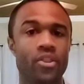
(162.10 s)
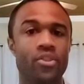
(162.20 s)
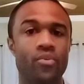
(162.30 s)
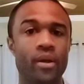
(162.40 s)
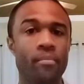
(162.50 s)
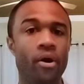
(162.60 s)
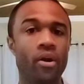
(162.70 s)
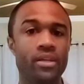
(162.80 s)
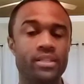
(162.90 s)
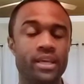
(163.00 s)
The red
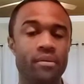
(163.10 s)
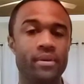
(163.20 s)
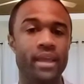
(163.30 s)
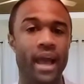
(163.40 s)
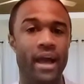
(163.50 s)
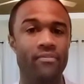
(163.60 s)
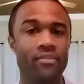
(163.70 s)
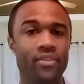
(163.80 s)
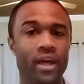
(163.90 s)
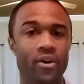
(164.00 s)
bar is going to be half
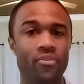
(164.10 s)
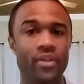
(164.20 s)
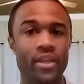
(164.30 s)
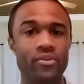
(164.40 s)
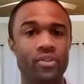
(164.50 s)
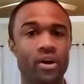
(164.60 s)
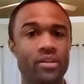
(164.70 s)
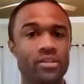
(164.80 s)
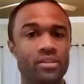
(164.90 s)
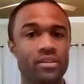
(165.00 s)
of the health that you
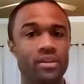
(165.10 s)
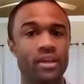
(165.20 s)
lost,